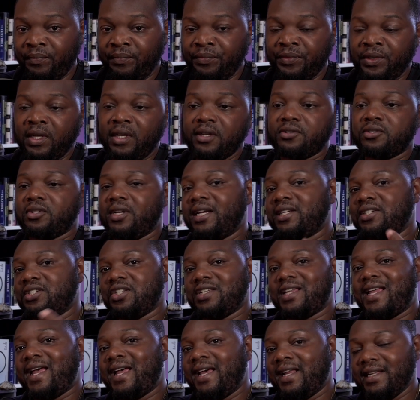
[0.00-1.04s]
So that's just
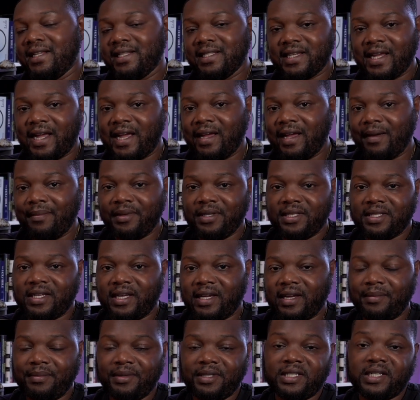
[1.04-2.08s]
adding time and time
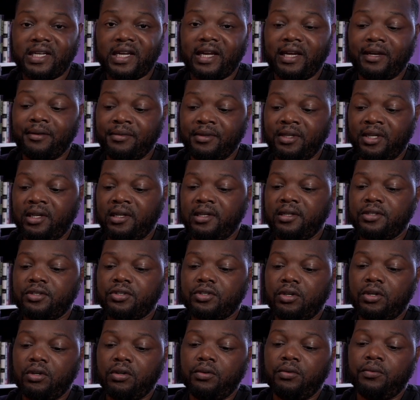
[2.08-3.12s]
and time.
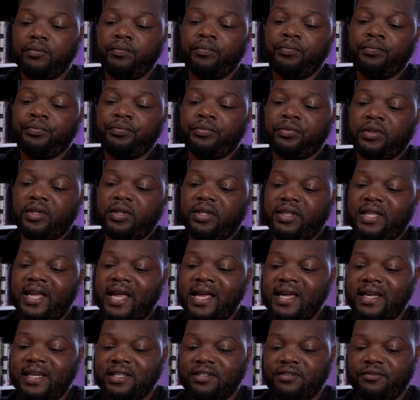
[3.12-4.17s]
So that
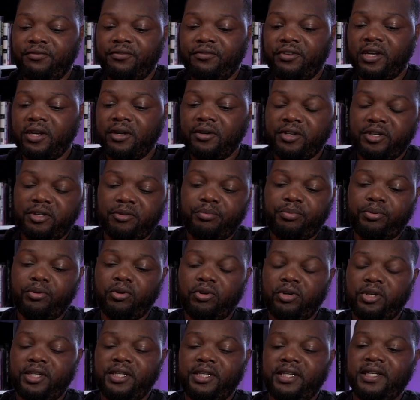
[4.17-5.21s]
is very
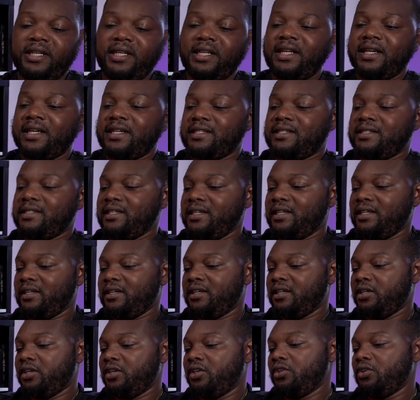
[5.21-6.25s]
important. And like I said,
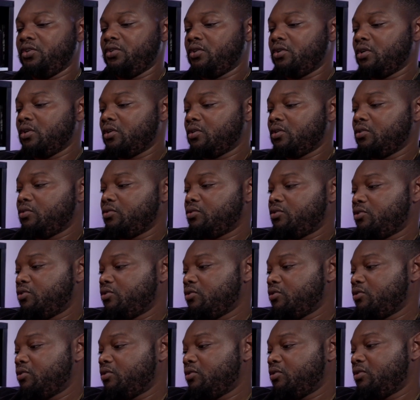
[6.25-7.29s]
I'll go
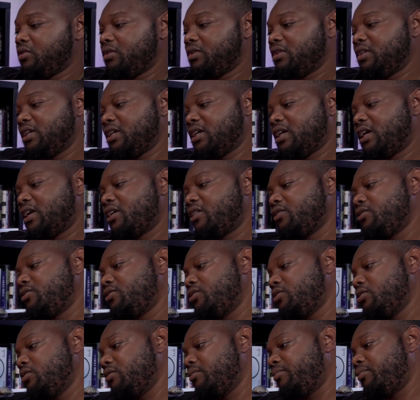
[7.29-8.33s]

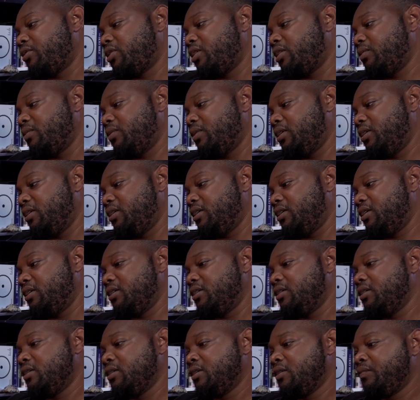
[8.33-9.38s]
to a part where
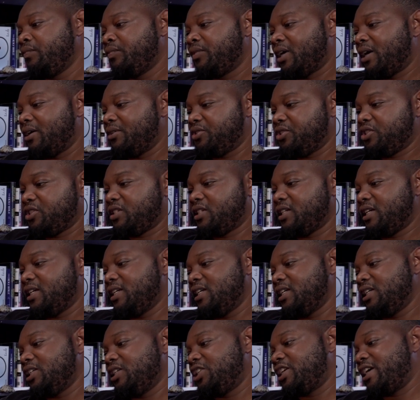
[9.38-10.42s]
I was just
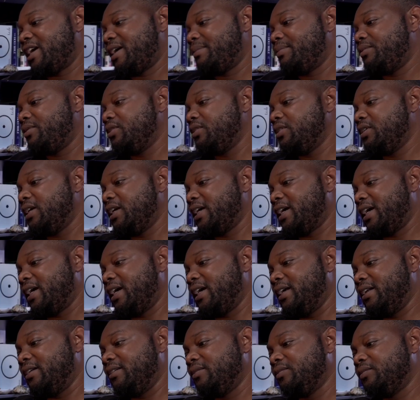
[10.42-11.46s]
studying chapter
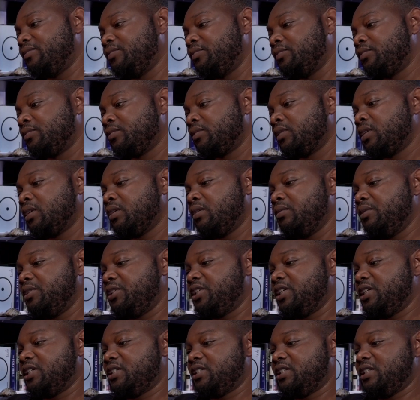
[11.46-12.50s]
9, which
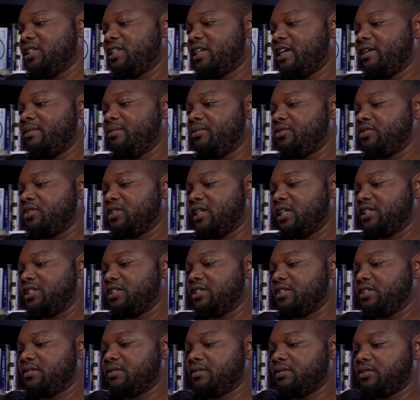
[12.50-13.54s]
is the table section.
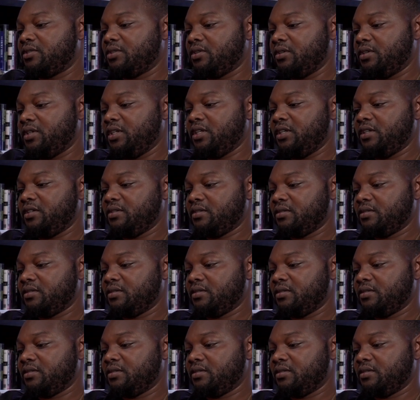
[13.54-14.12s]
So here,